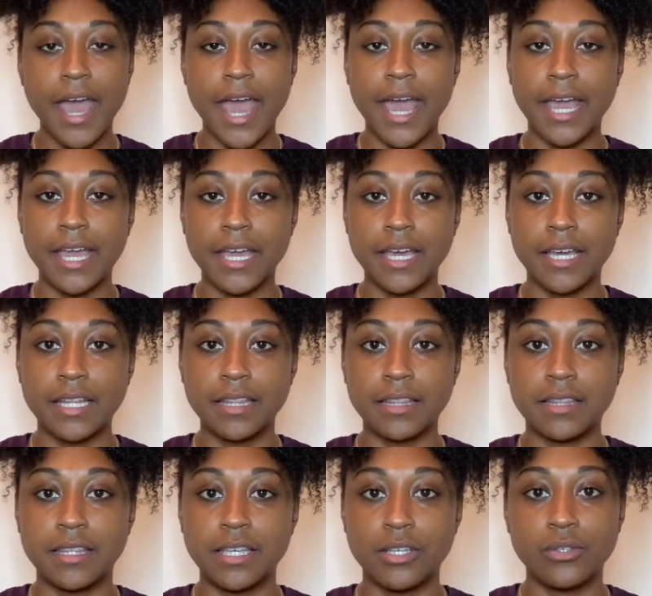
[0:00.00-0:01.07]
and
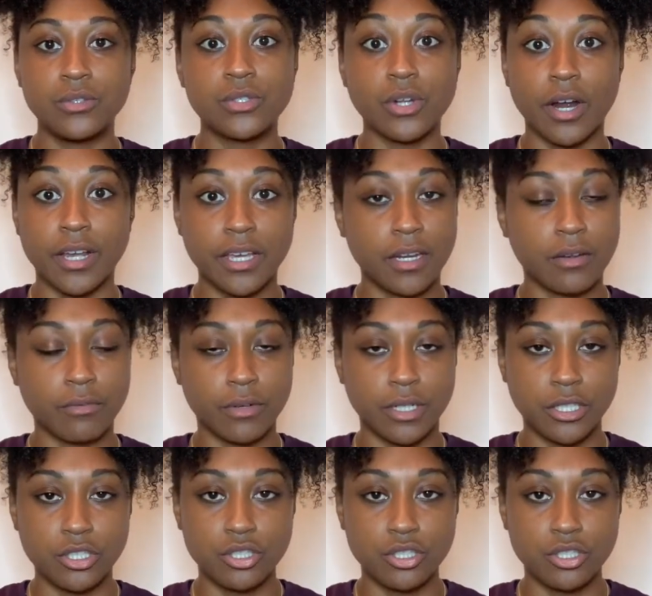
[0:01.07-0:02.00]
then you start getting really